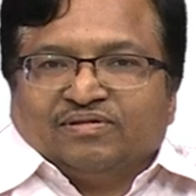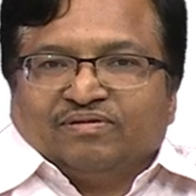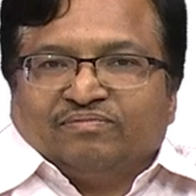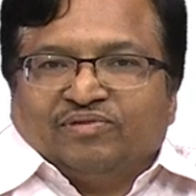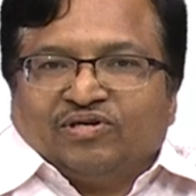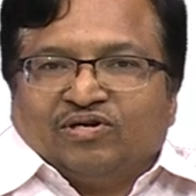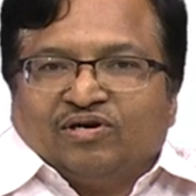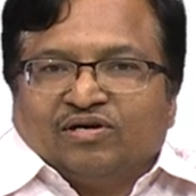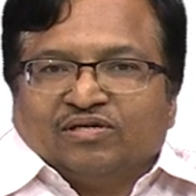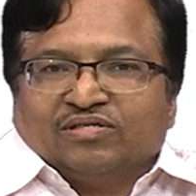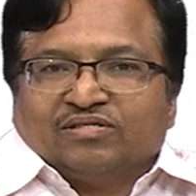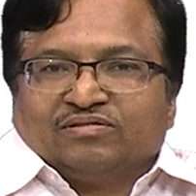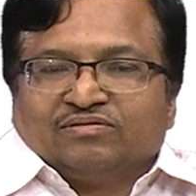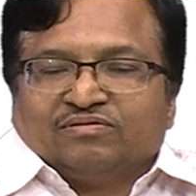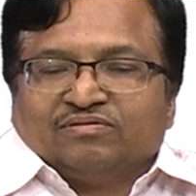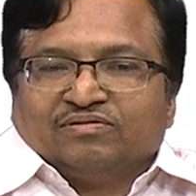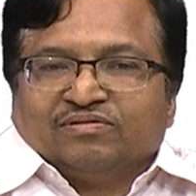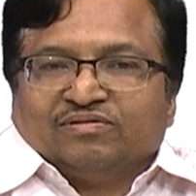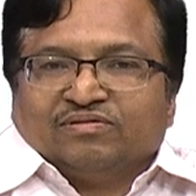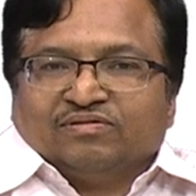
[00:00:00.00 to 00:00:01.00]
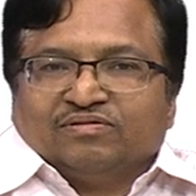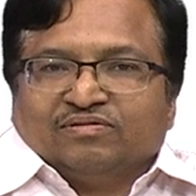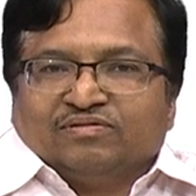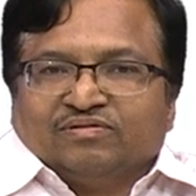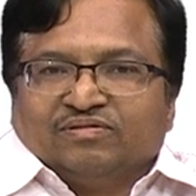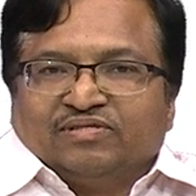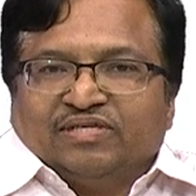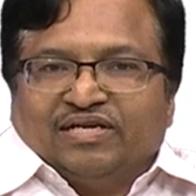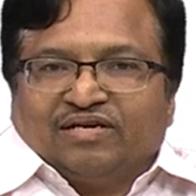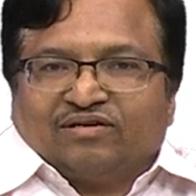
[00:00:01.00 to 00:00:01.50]
because
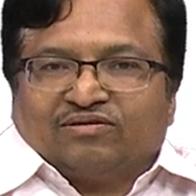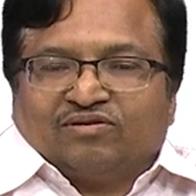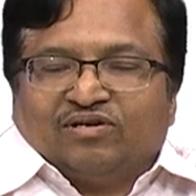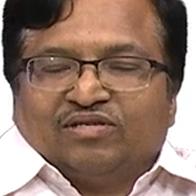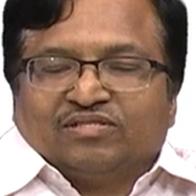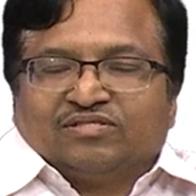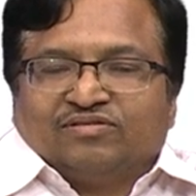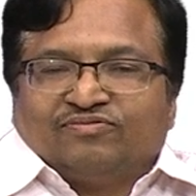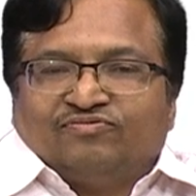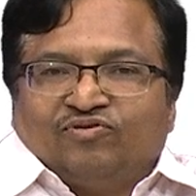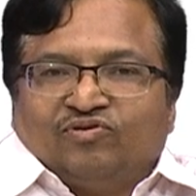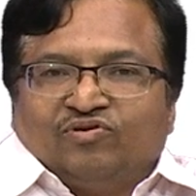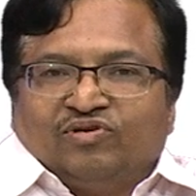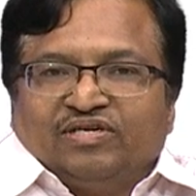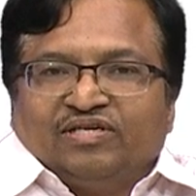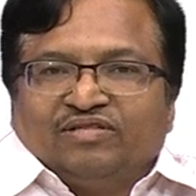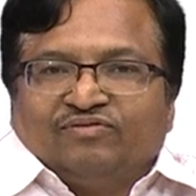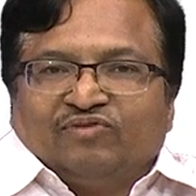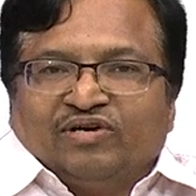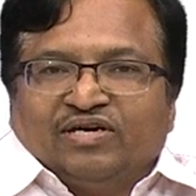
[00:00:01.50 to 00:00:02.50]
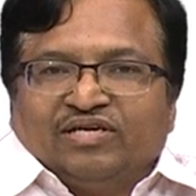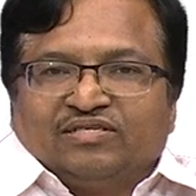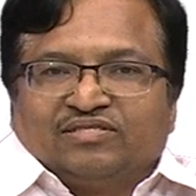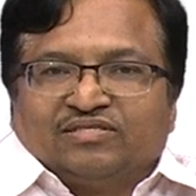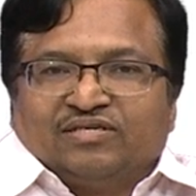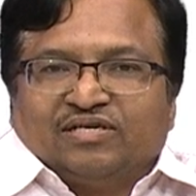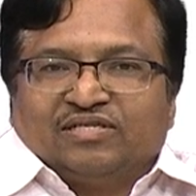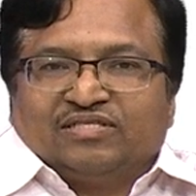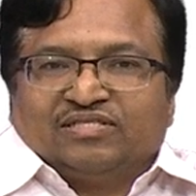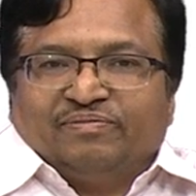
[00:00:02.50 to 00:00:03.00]
the electrons flowing in the
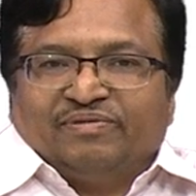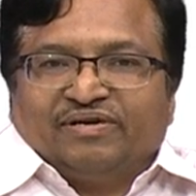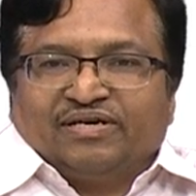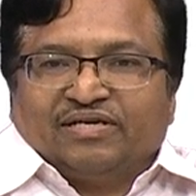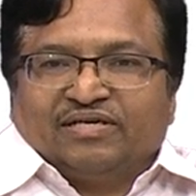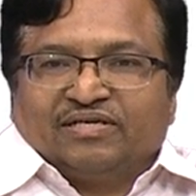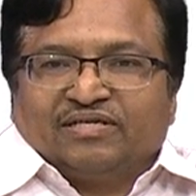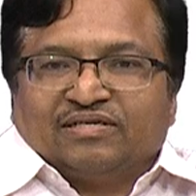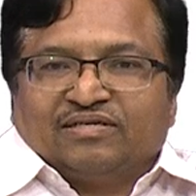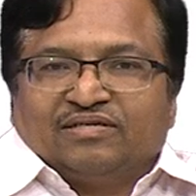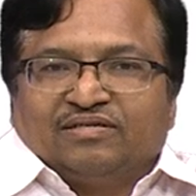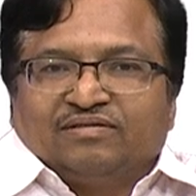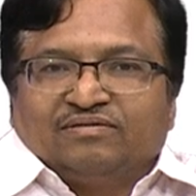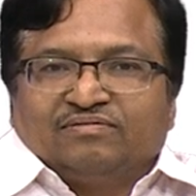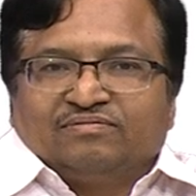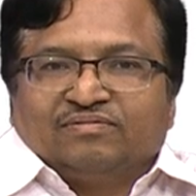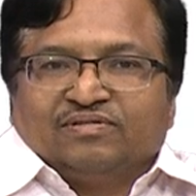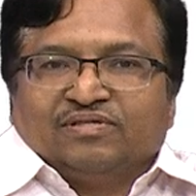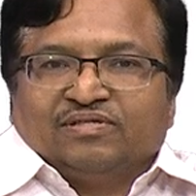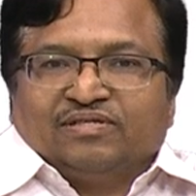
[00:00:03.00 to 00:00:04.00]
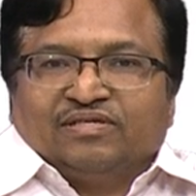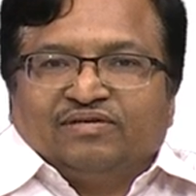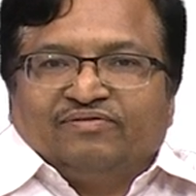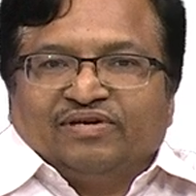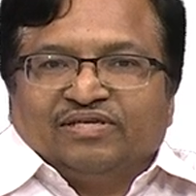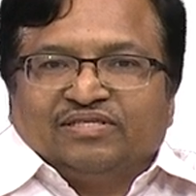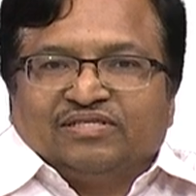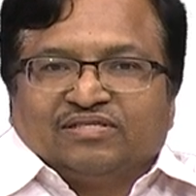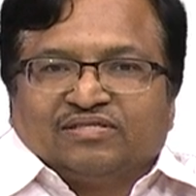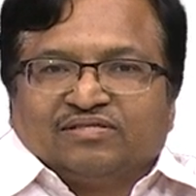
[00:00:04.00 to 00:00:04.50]
wires or semiconductor
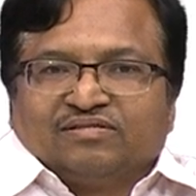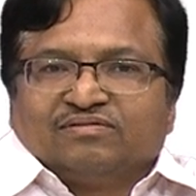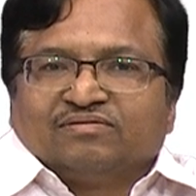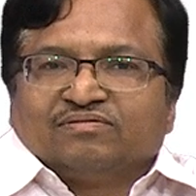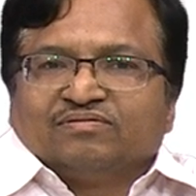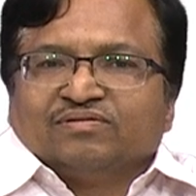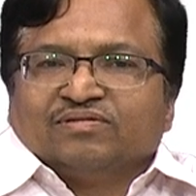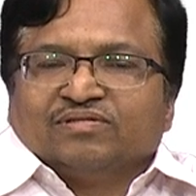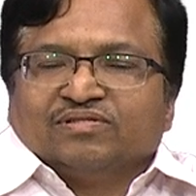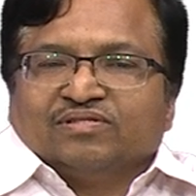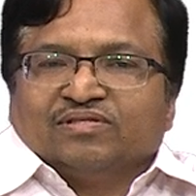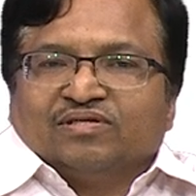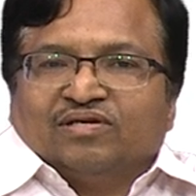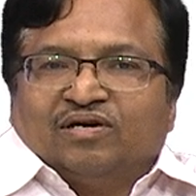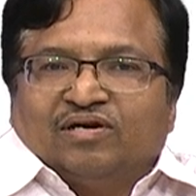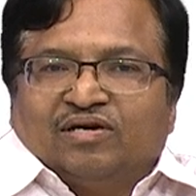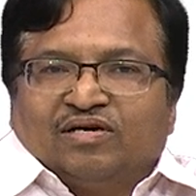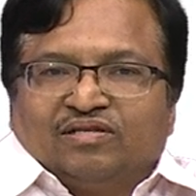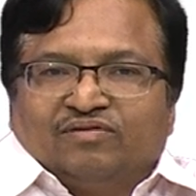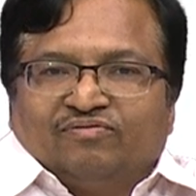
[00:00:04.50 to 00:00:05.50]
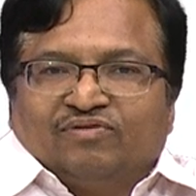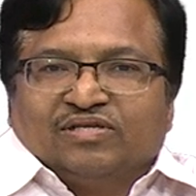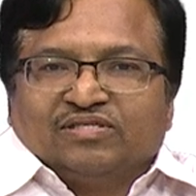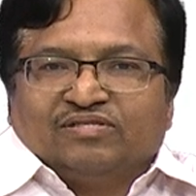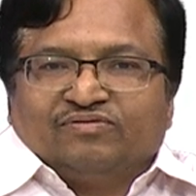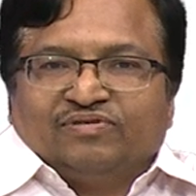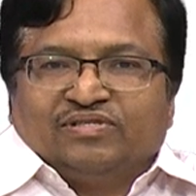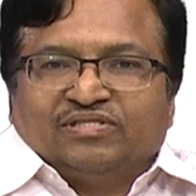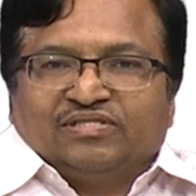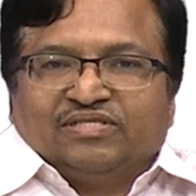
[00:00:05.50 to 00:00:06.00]
devices are the
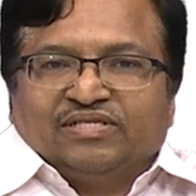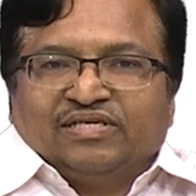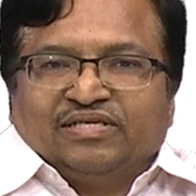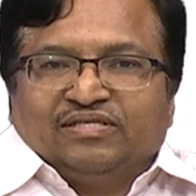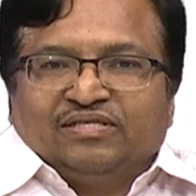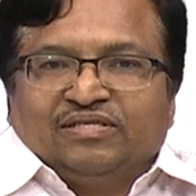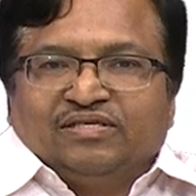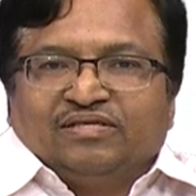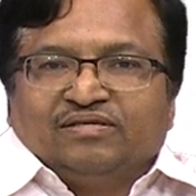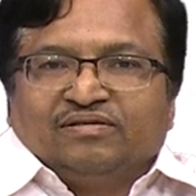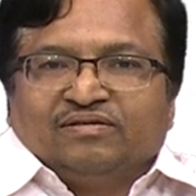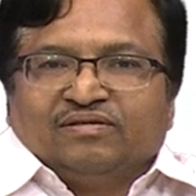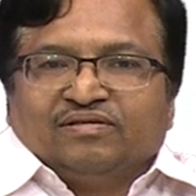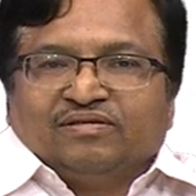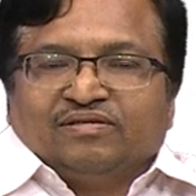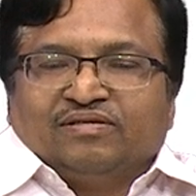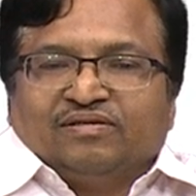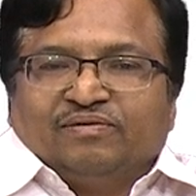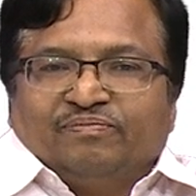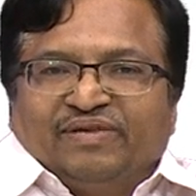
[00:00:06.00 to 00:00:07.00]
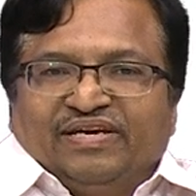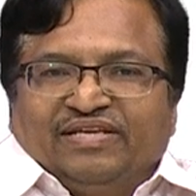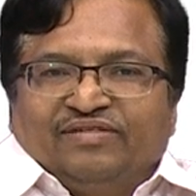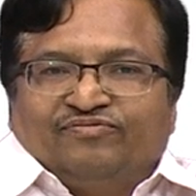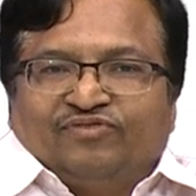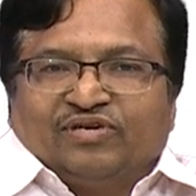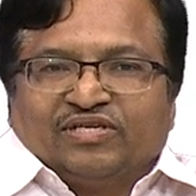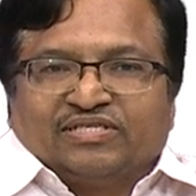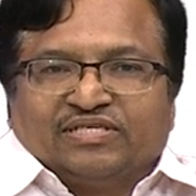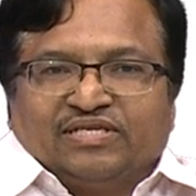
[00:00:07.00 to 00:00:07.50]
ones which take the main
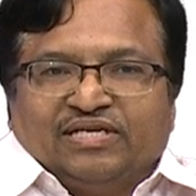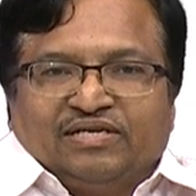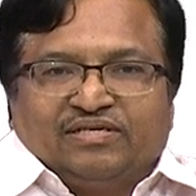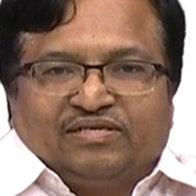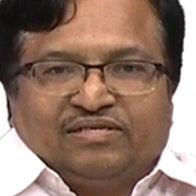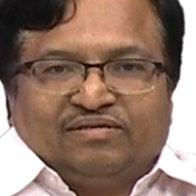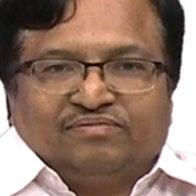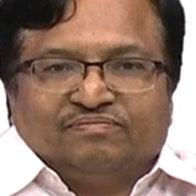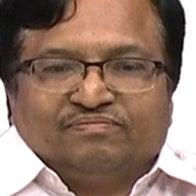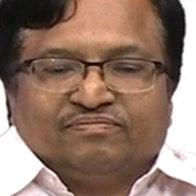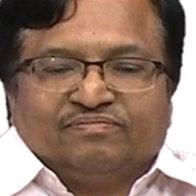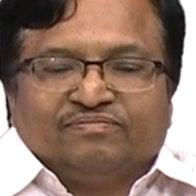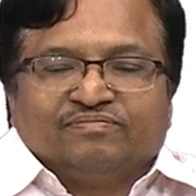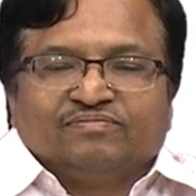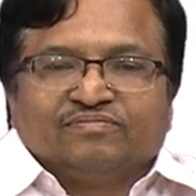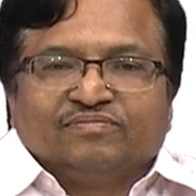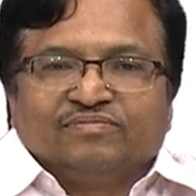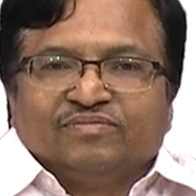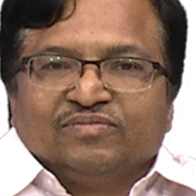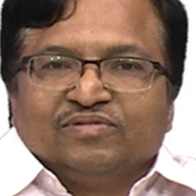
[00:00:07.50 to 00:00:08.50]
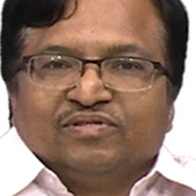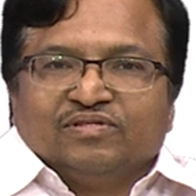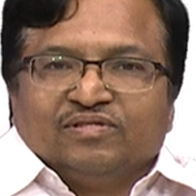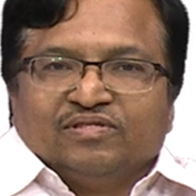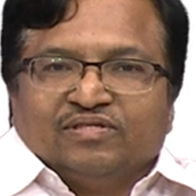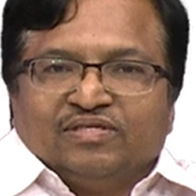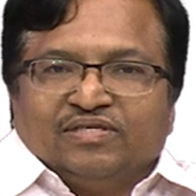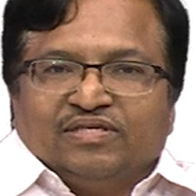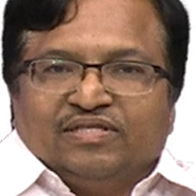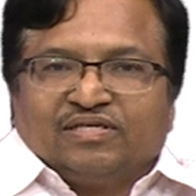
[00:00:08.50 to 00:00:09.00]
functionality.
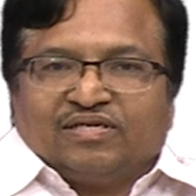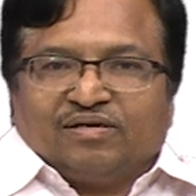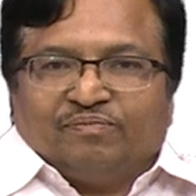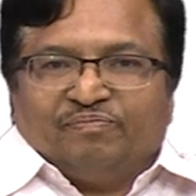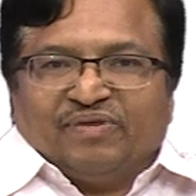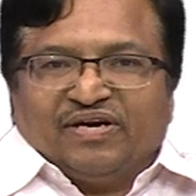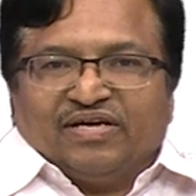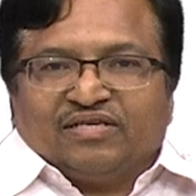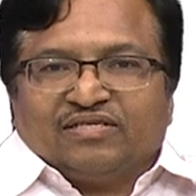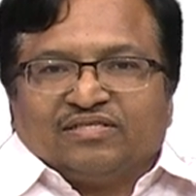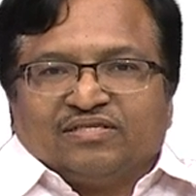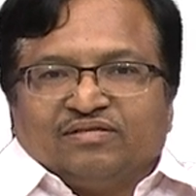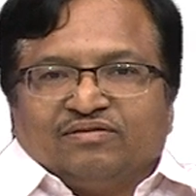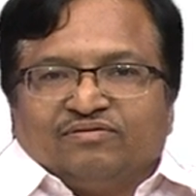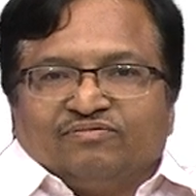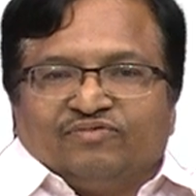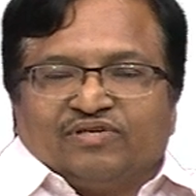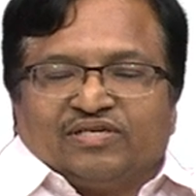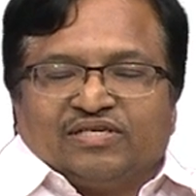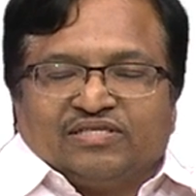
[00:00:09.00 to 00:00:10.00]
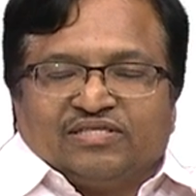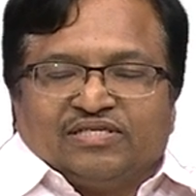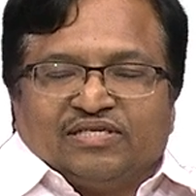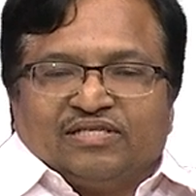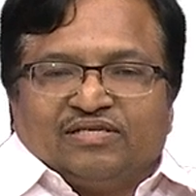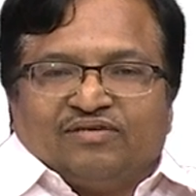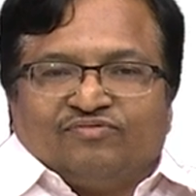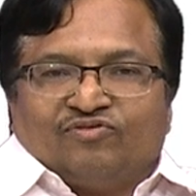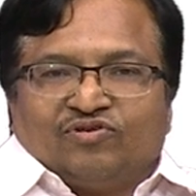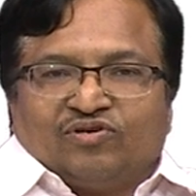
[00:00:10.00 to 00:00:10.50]
In comparison, we can say
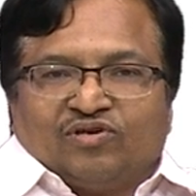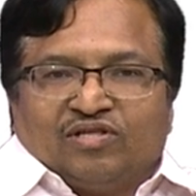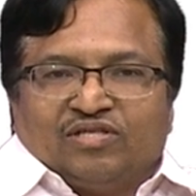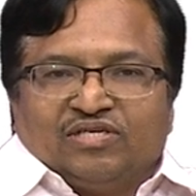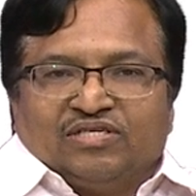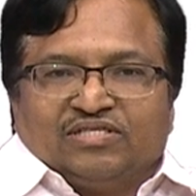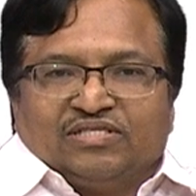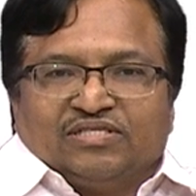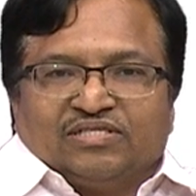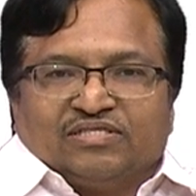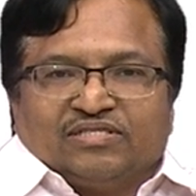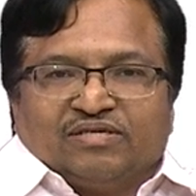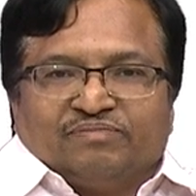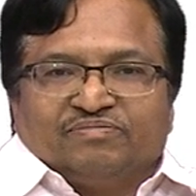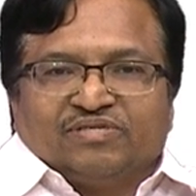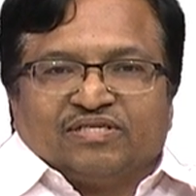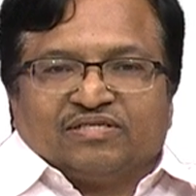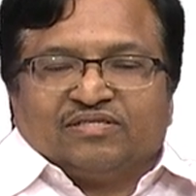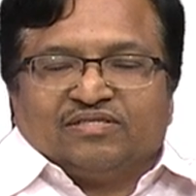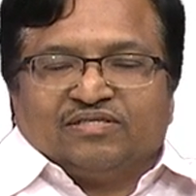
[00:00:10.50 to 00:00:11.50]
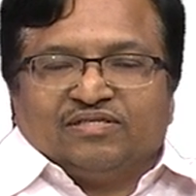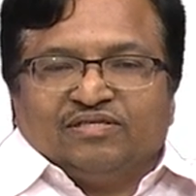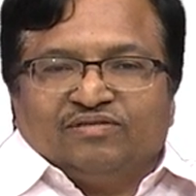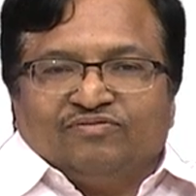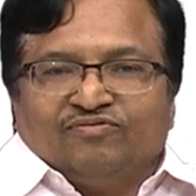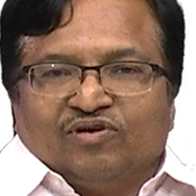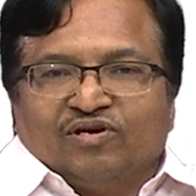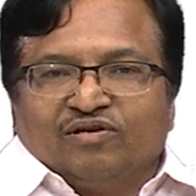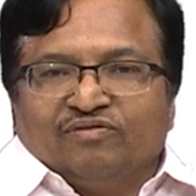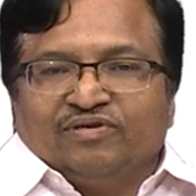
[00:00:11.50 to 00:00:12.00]
that photonics is a subject
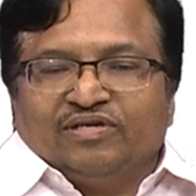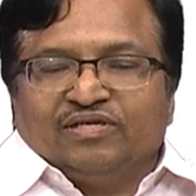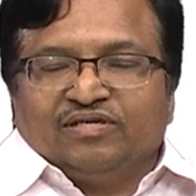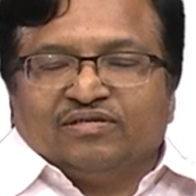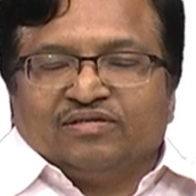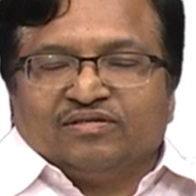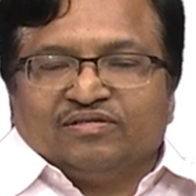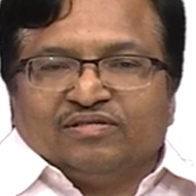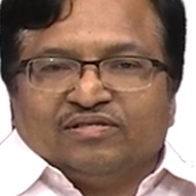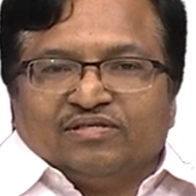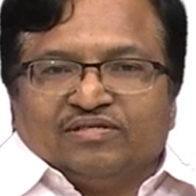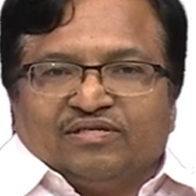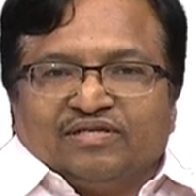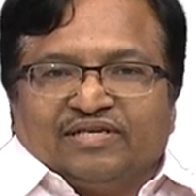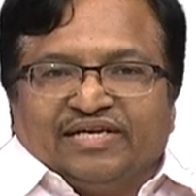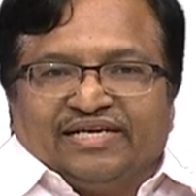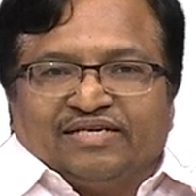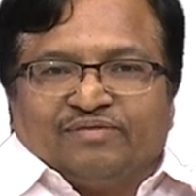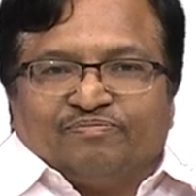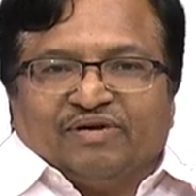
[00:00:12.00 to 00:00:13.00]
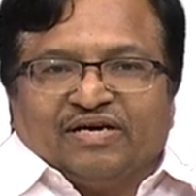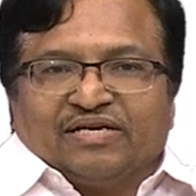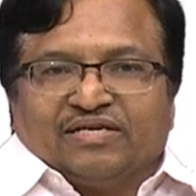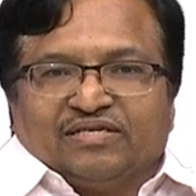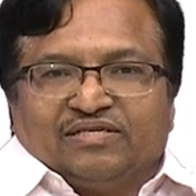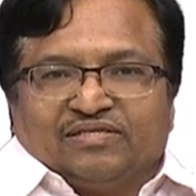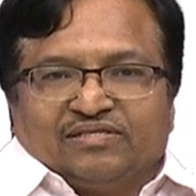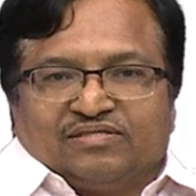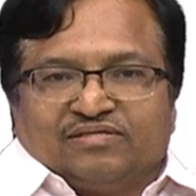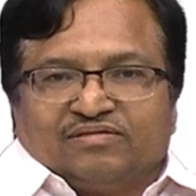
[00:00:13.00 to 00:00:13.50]
involving light
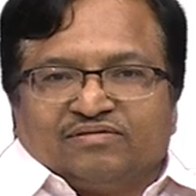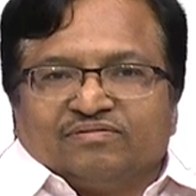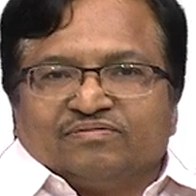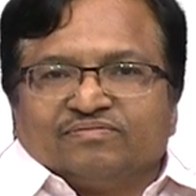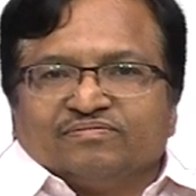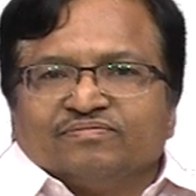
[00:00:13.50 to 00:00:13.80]
particles.